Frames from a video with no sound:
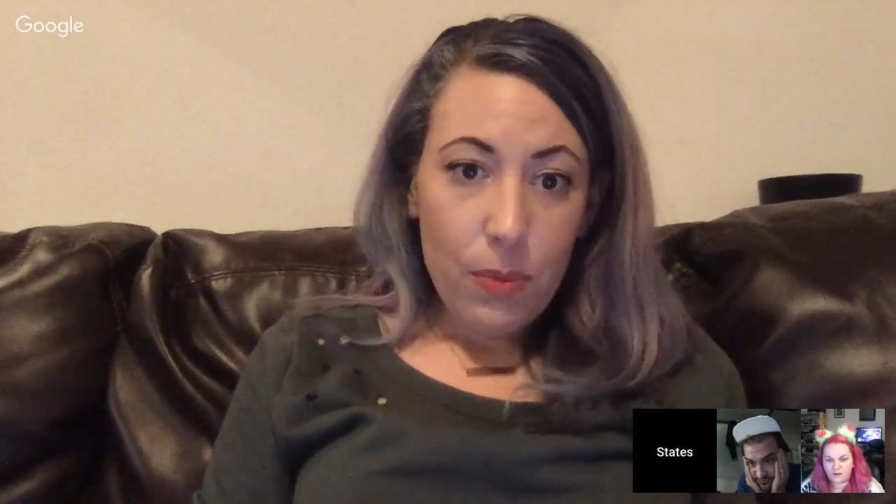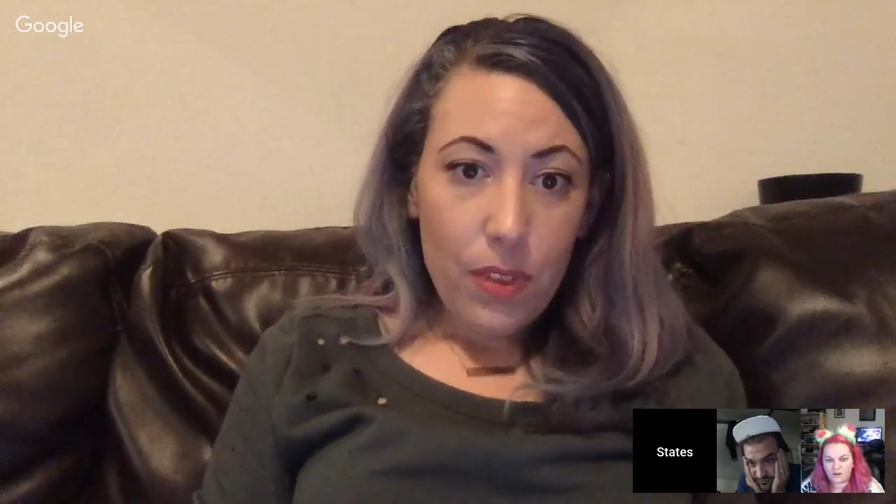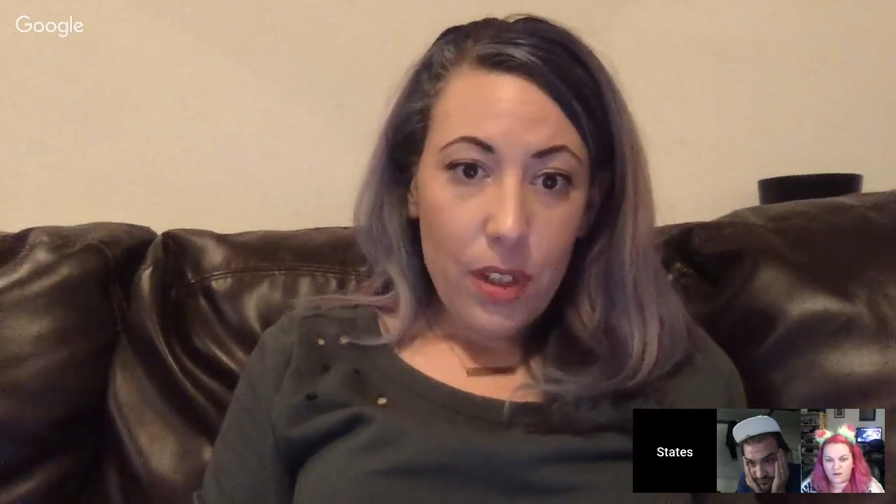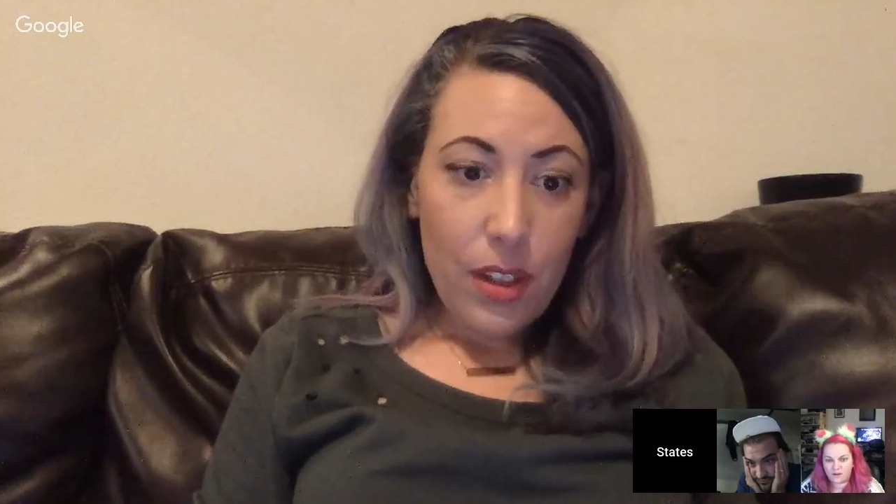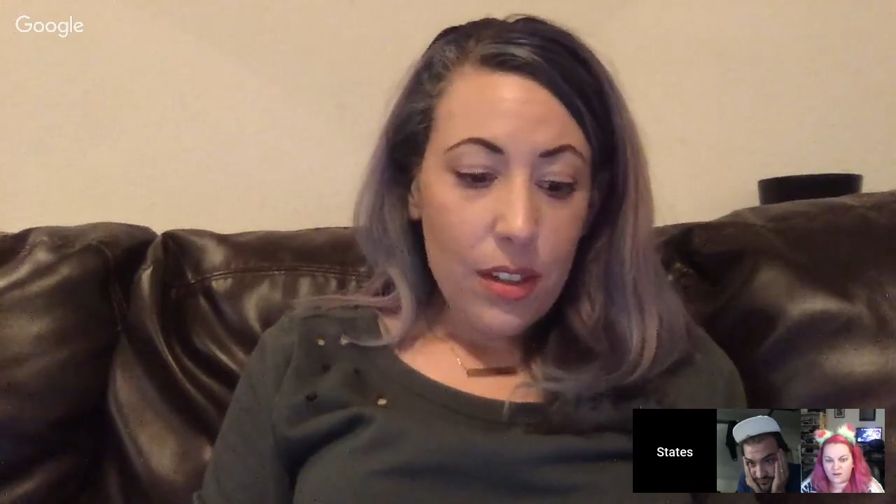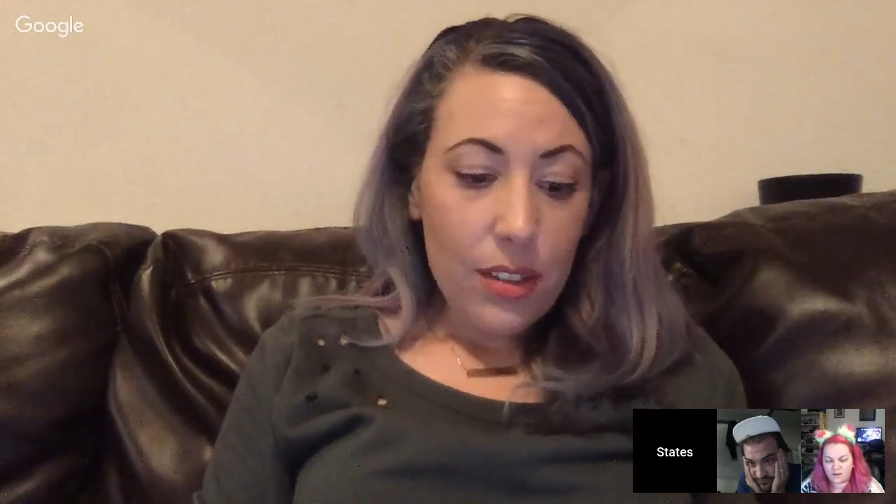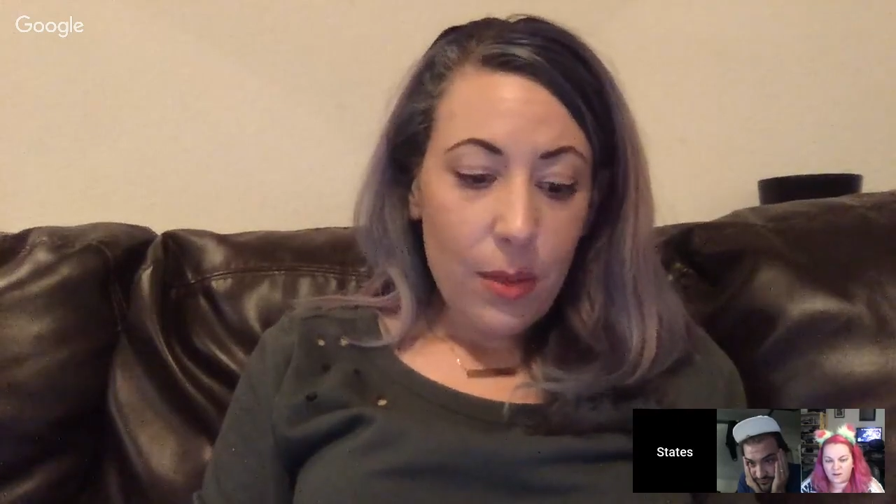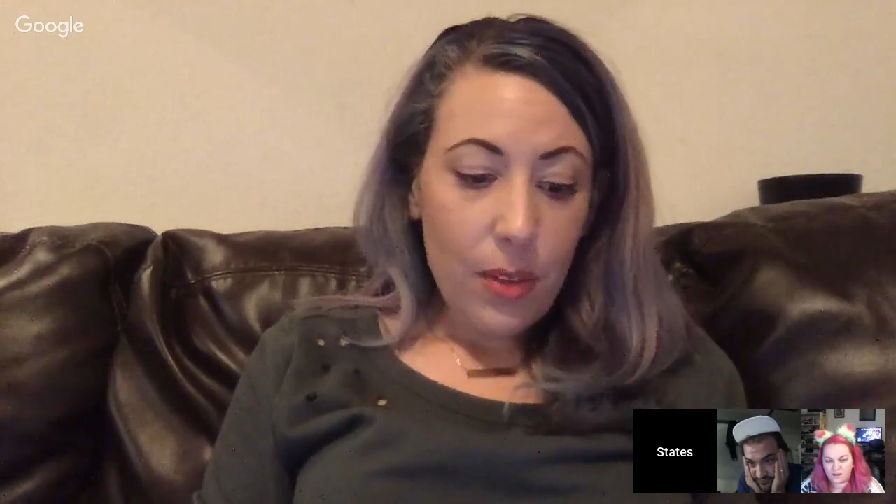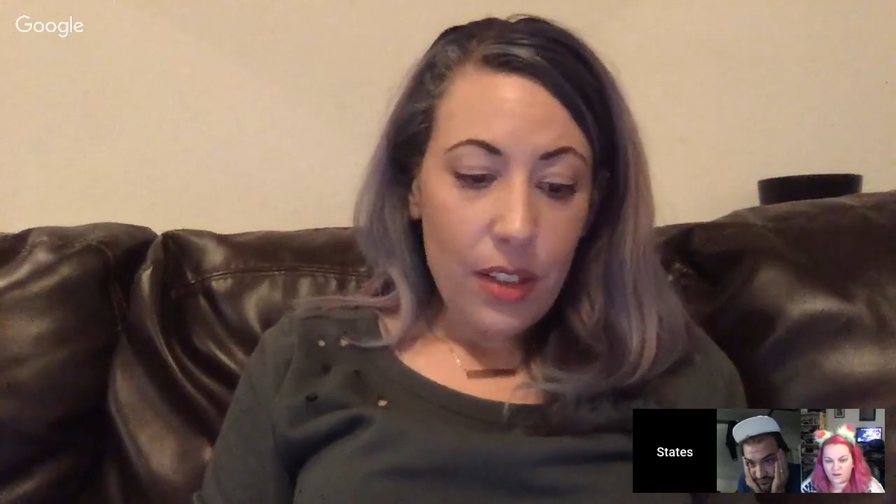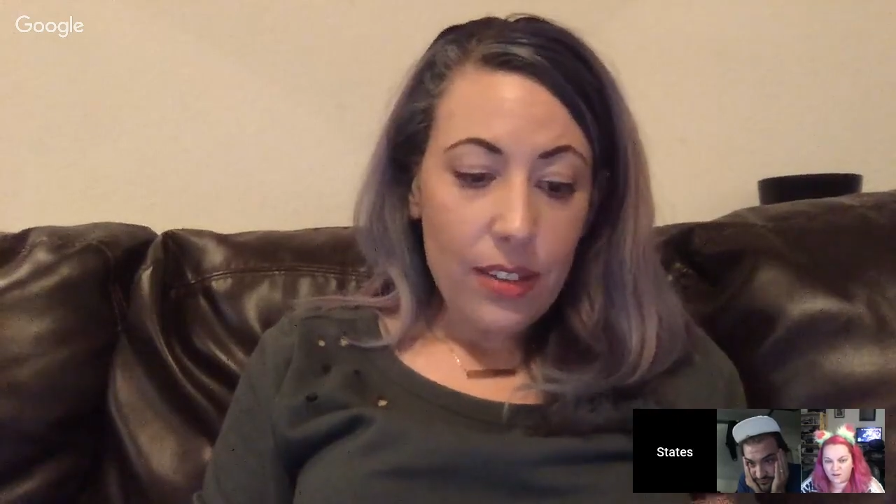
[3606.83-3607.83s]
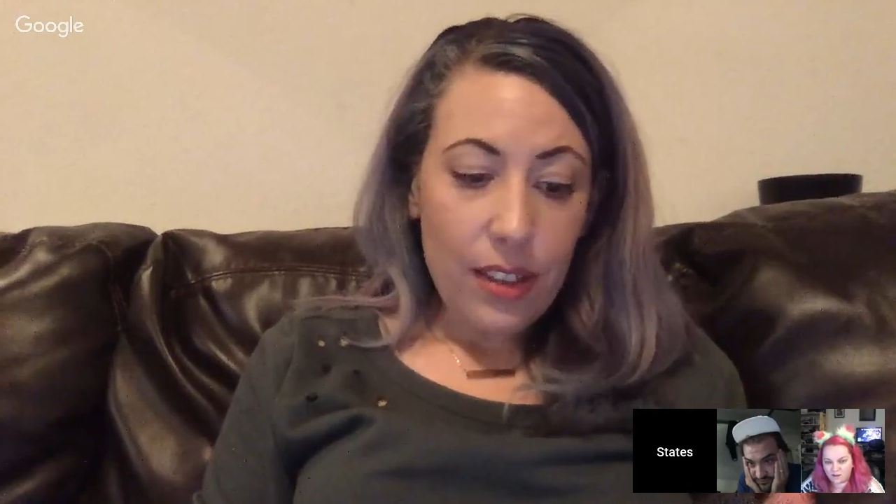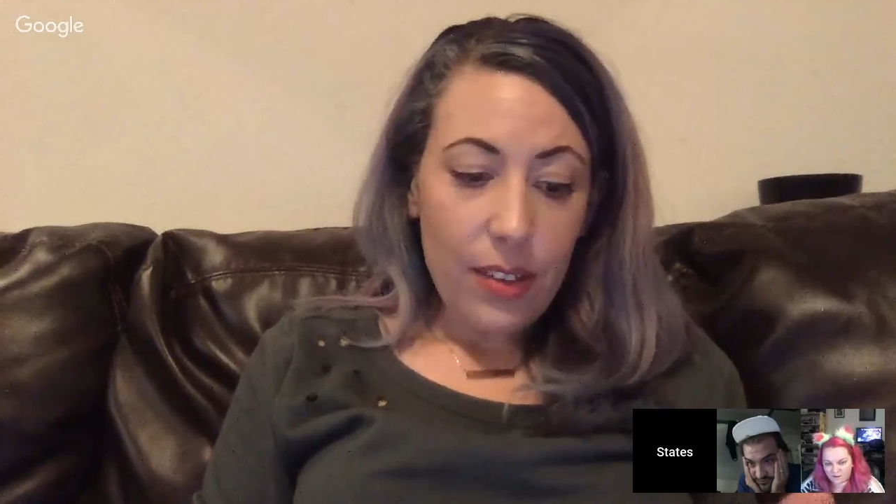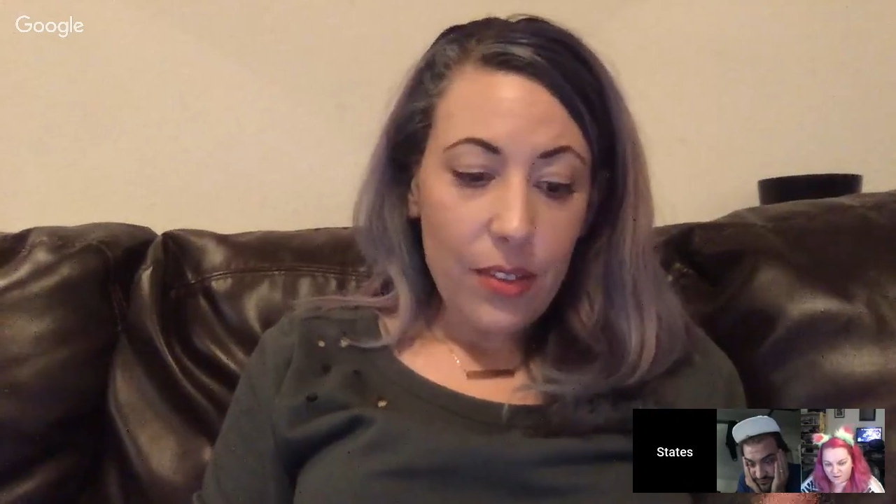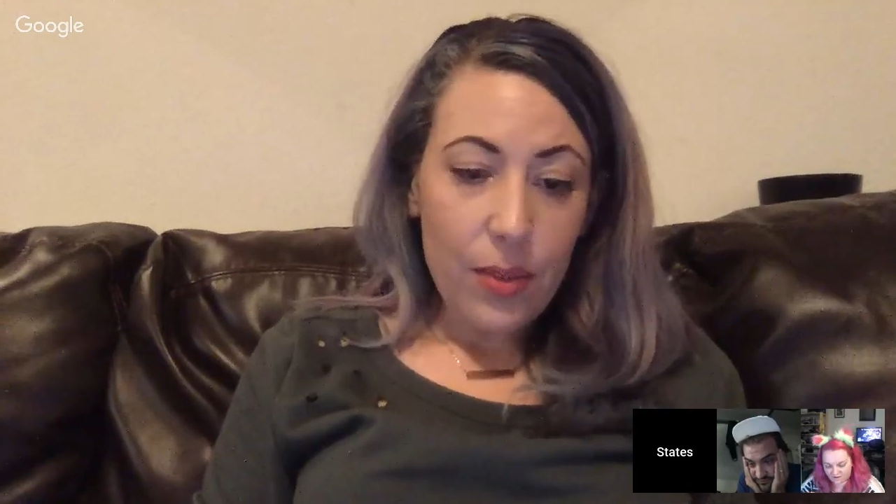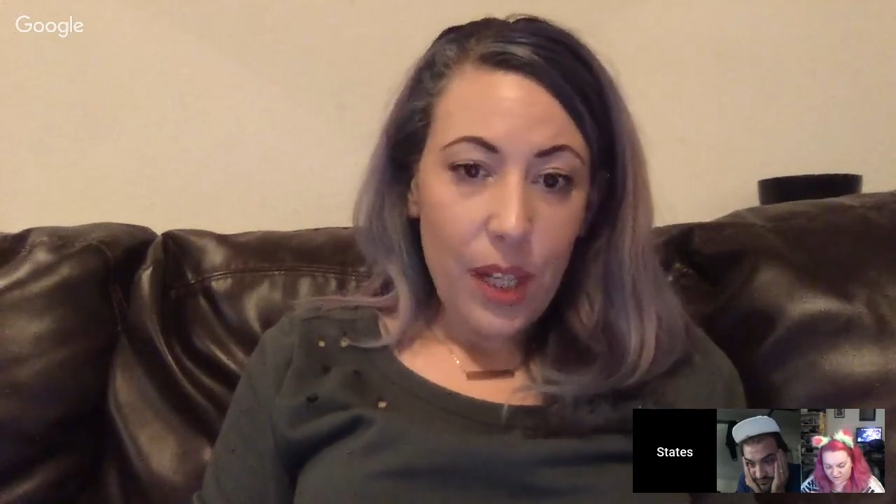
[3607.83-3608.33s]
And then someone else said it
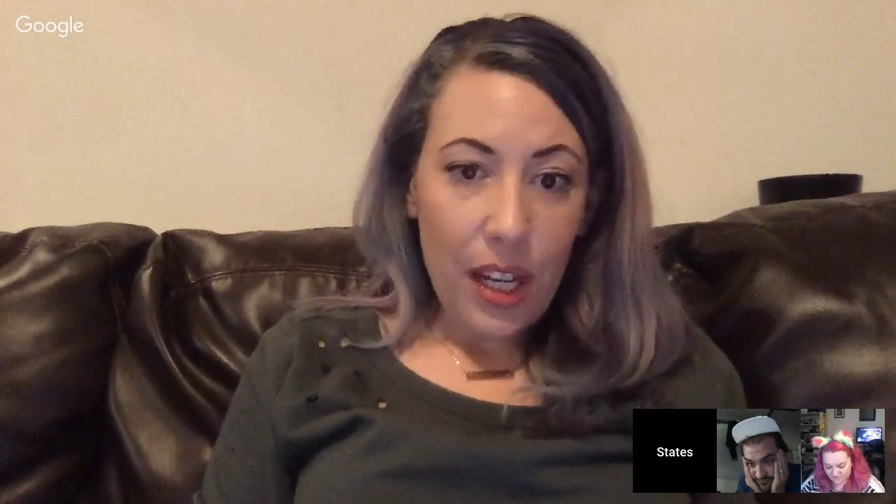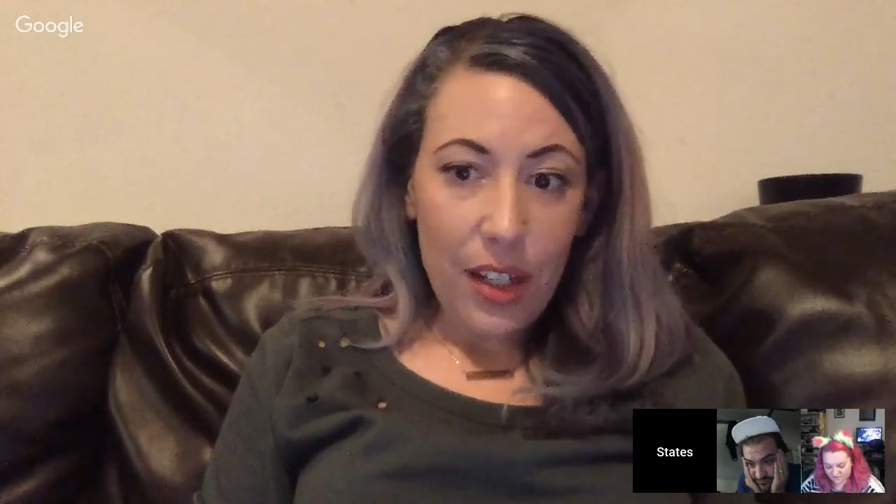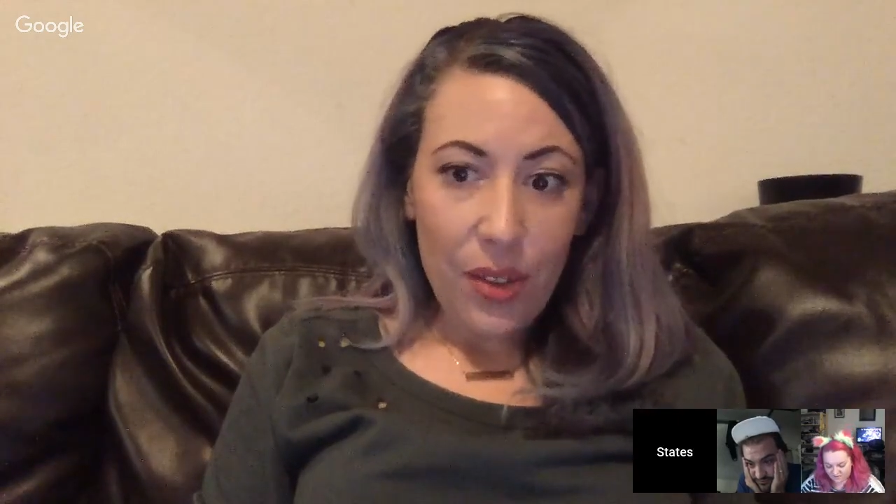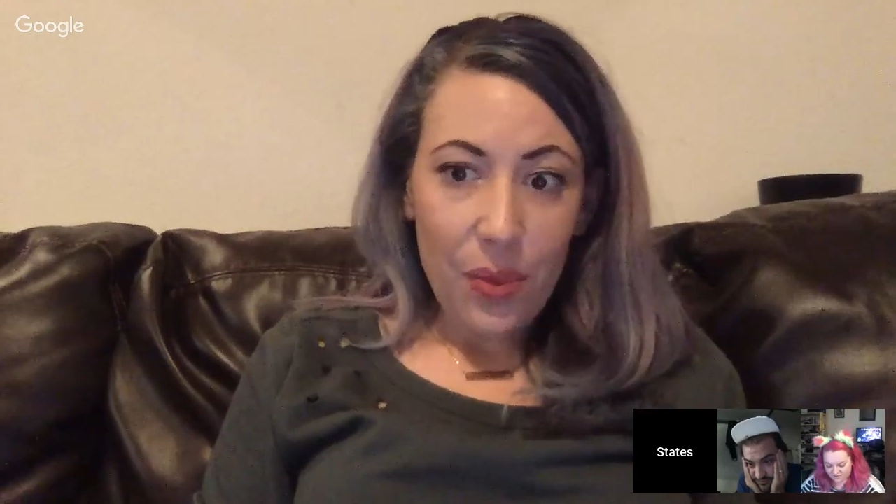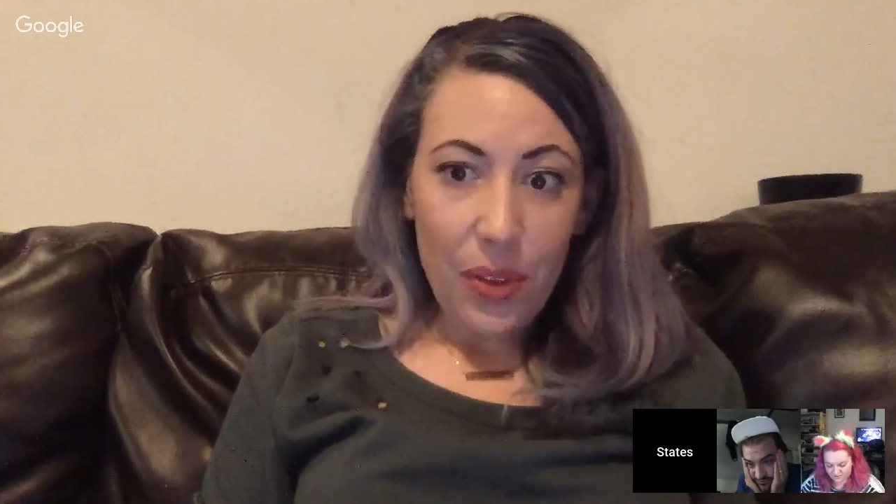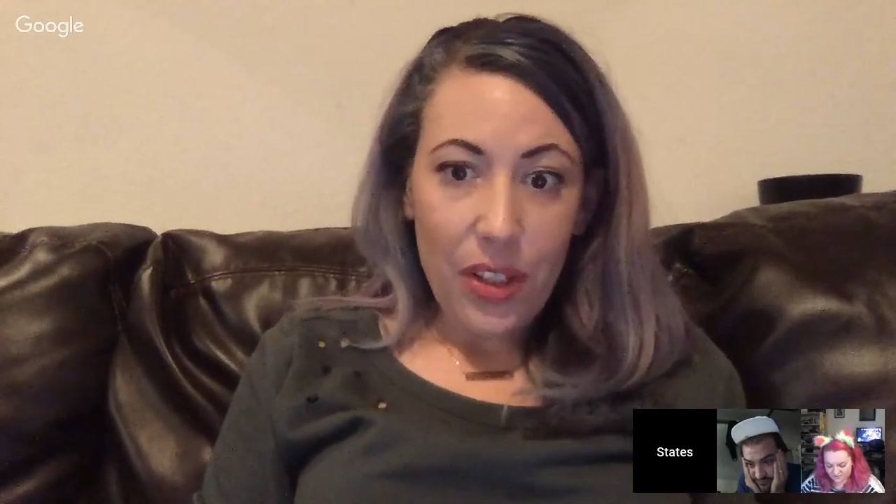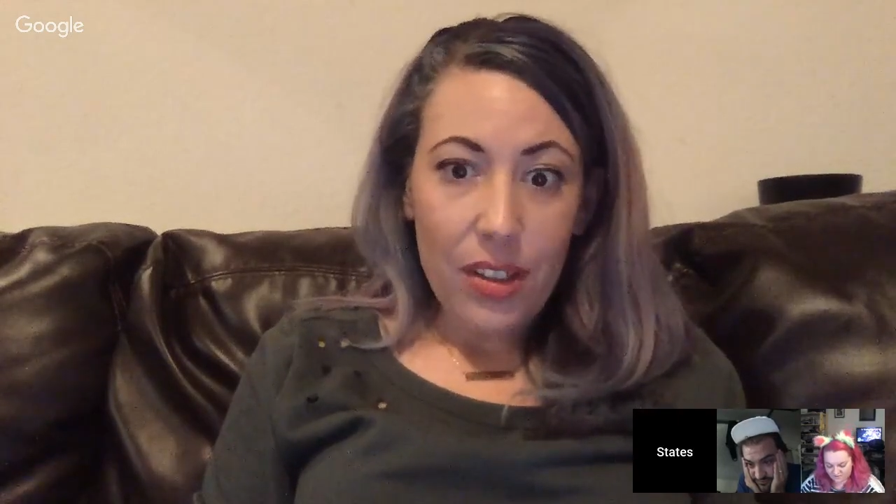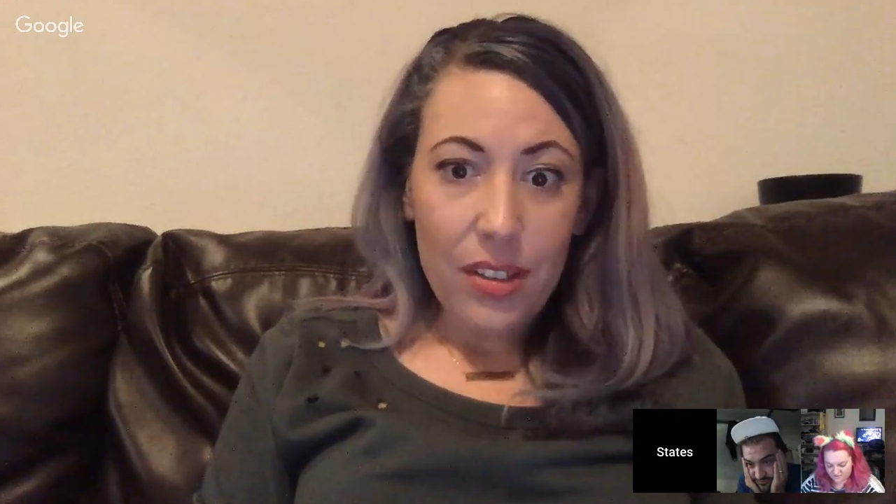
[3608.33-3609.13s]
was behind Goodwill.